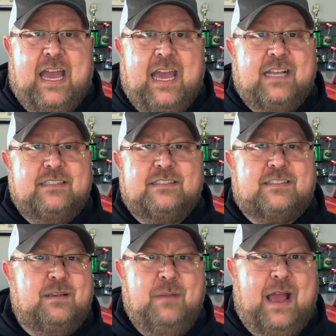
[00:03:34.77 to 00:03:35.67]
and
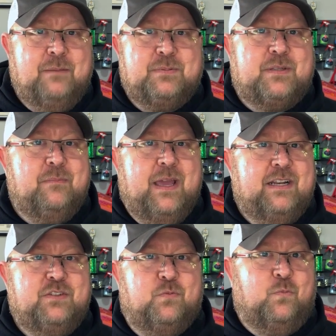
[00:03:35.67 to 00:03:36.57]
some apps to
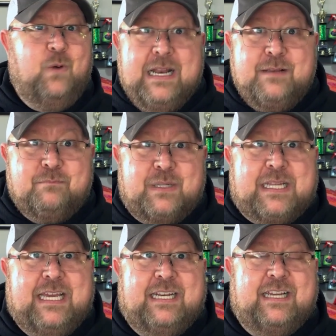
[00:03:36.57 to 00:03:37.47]
manage wedding
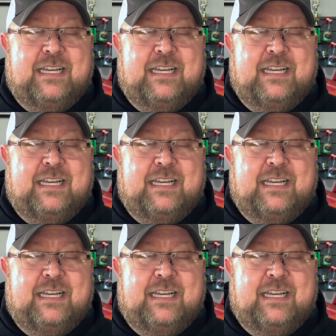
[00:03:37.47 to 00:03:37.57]
planning.